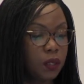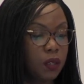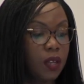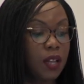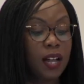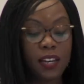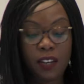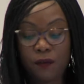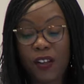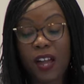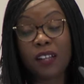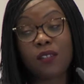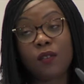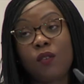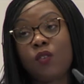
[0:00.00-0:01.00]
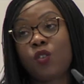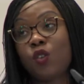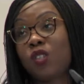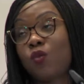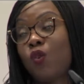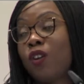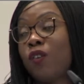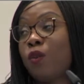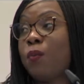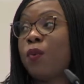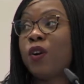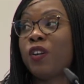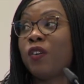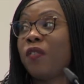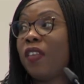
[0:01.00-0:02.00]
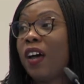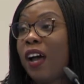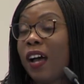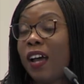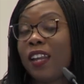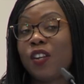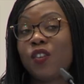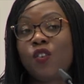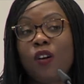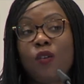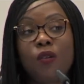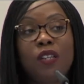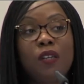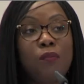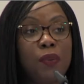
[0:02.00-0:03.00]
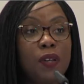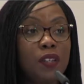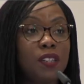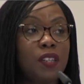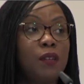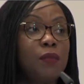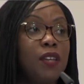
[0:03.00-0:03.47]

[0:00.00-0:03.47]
And in fact, just one other point on that, not only building,